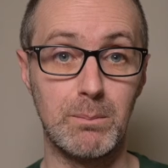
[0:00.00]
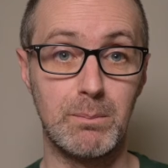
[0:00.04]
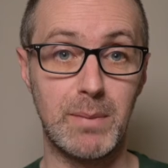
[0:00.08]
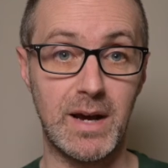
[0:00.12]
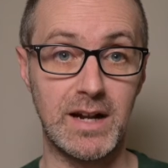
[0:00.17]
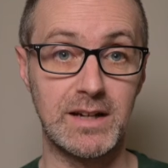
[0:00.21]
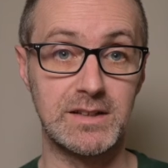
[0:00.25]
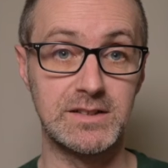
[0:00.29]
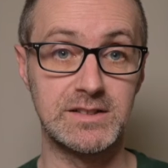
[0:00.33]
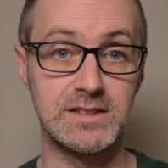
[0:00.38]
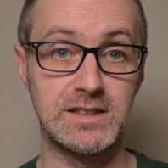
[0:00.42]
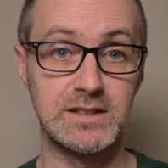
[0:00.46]

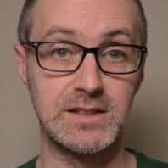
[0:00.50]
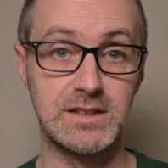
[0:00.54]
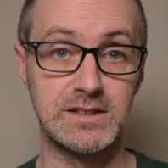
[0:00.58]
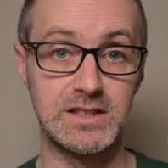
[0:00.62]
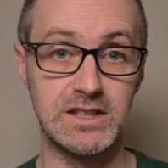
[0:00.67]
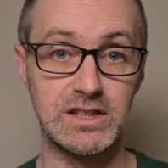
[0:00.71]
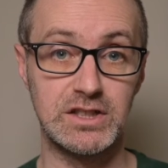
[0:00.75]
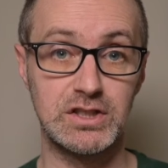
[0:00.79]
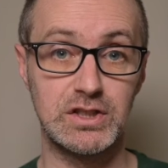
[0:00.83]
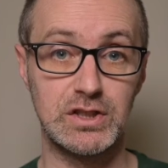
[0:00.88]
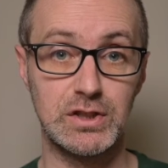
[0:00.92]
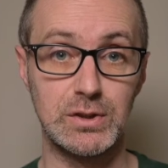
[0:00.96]
balancing a
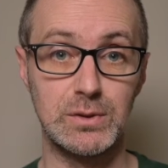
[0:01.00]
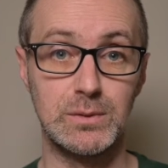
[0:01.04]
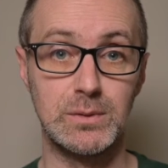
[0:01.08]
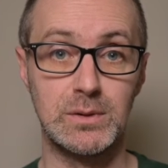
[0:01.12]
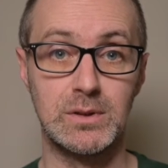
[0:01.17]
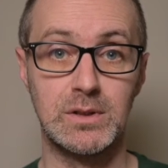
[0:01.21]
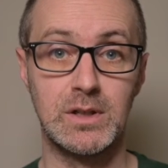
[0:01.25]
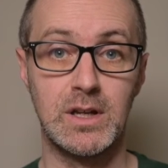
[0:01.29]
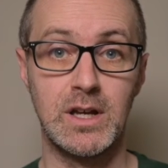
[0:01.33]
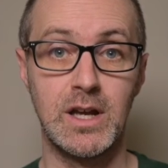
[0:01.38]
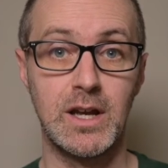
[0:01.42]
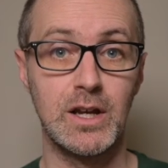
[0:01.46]
dish too.
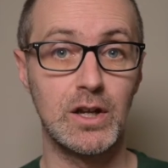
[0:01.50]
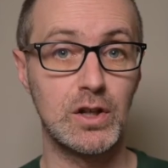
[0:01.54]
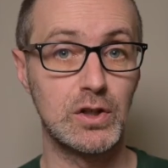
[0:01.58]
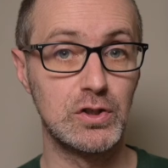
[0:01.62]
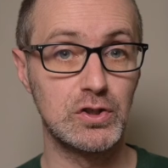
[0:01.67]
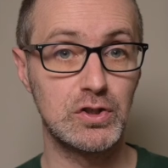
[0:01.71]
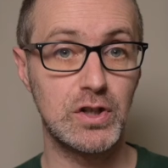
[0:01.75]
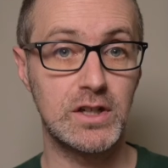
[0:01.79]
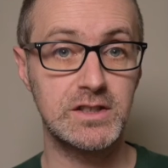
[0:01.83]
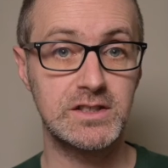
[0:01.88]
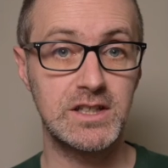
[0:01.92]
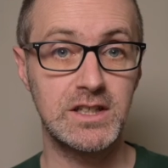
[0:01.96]

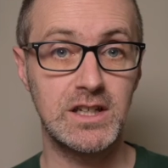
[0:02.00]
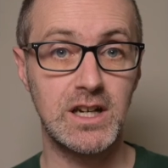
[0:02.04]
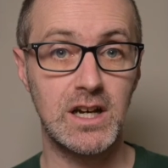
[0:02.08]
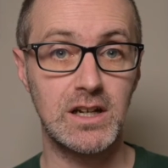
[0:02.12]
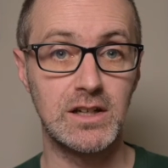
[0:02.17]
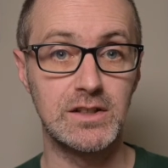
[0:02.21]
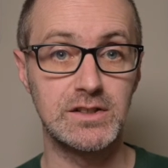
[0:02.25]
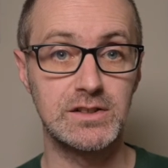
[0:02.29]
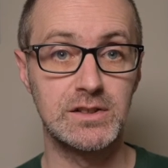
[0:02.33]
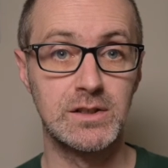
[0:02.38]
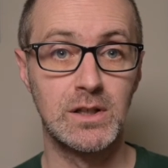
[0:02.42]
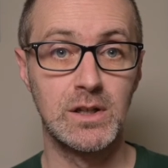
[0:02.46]
Contrasting
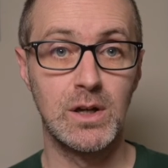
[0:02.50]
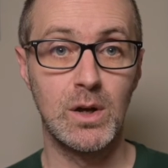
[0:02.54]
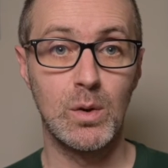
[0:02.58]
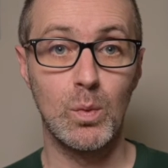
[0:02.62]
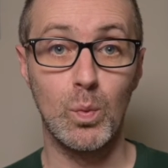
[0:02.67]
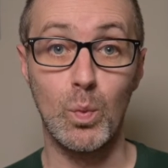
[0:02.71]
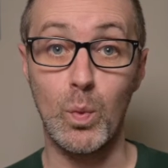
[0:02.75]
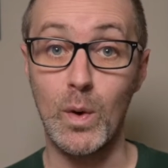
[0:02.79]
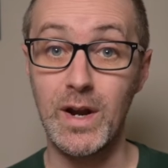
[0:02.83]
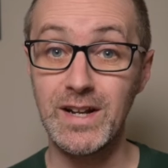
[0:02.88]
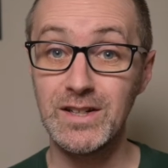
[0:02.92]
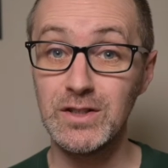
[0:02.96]
colours,
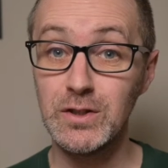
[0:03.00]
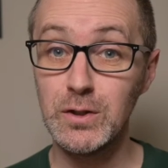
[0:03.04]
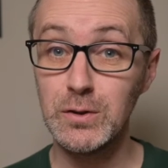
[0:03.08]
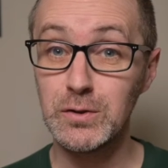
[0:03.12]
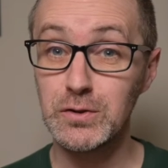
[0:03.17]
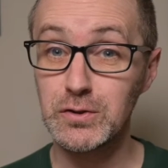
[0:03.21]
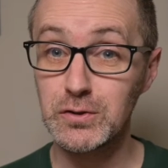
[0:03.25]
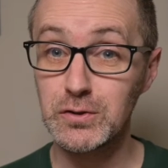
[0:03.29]
when used